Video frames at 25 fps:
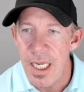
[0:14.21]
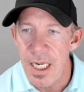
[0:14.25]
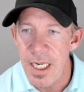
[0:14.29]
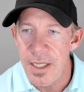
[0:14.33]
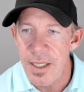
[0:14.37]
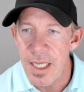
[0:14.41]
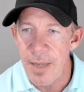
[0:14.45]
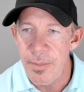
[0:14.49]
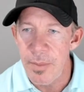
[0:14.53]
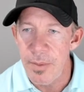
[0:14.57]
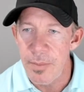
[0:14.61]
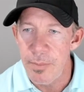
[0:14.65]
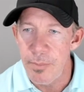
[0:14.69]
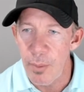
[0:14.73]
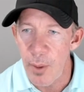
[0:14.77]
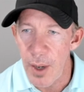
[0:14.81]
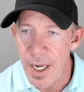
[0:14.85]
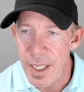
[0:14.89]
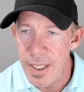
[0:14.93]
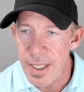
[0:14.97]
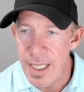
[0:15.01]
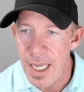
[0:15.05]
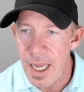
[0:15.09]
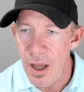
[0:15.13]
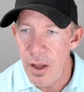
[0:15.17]
type of
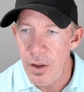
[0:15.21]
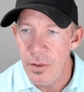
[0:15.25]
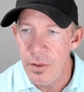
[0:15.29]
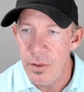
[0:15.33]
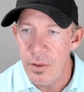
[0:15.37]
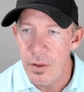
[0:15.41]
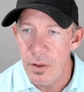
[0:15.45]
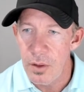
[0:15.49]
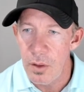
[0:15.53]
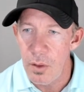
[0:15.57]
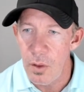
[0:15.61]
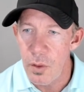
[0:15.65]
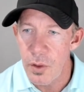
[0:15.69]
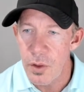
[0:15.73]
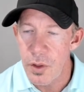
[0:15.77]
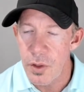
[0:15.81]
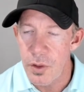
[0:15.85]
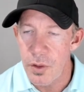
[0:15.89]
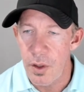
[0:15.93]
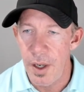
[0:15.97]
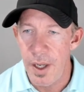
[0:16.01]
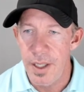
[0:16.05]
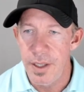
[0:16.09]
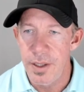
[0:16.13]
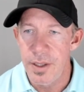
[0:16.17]
breakdown, closure
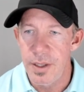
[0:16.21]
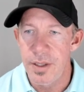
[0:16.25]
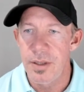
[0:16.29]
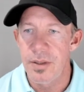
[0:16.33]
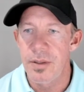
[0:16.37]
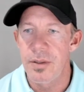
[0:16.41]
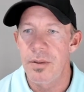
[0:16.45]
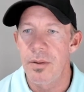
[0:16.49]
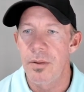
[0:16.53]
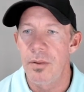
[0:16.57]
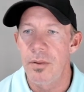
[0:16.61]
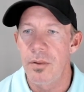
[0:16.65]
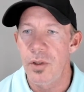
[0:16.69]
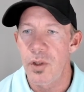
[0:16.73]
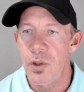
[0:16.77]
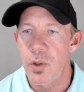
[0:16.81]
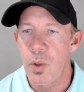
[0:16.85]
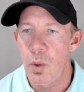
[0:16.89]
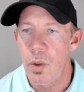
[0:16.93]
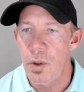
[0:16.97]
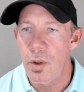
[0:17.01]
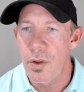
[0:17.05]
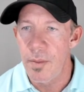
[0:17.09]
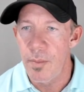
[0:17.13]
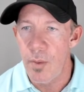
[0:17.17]
trades,
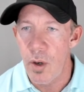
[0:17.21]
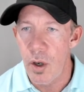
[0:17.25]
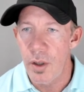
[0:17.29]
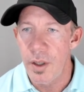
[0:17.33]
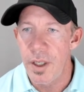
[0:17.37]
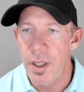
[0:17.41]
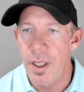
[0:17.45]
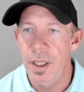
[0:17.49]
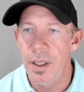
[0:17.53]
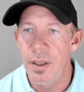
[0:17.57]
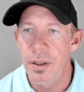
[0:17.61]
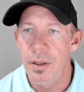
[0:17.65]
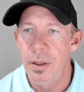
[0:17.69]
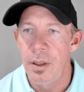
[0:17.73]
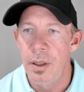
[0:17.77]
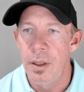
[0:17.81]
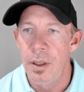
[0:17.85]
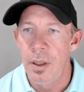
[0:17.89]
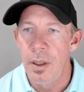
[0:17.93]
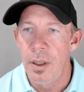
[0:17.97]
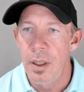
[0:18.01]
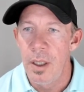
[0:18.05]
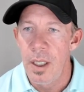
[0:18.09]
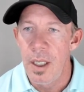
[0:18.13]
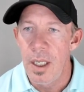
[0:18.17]
short the market.
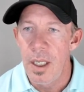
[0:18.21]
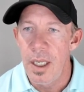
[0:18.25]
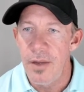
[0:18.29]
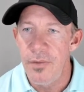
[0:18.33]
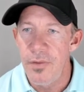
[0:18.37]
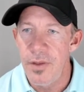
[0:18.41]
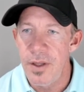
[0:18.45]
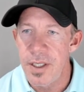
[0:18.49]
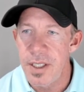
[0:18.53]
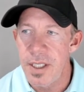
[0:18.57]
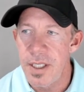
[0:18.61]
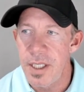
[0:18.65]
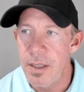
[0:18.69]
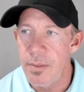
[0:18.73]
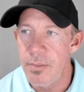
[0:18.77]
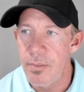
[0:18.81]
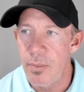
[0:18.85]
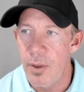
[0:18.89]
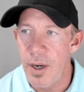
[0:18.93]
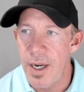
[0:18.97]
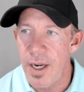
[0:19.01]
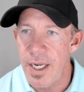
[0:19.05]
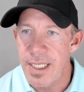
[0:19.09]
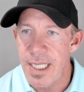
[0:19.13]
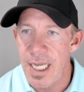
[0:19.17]
If this thing
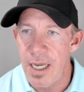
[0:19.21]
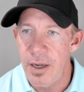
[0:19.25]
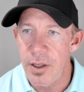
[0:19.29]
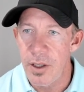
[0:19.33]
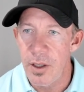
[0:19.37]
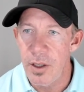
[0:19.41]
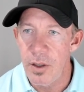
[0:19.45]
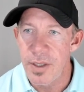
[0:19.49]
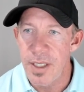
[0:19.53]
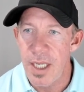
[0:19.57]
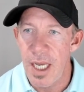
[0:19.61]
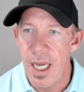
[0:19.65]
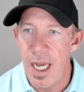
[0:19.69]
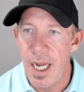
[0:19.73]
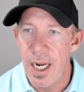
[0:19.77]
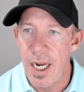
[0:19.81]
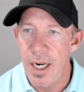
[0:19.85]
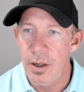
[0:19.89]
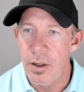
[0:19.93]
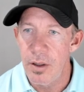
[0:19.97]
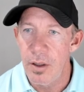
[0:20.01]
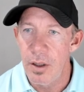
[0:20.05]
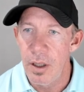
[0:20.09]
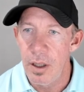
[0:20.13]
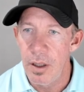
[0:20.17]
breaks out and goes
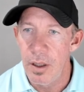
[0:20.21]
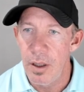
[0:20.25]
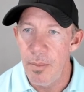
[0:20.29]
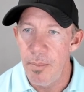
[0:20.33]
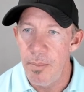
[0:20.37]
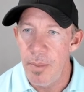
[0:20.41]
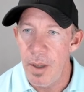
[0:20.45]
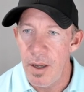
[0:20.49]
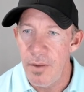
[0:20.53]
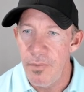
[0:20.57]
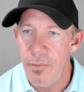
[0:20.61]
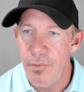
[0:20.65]
higher above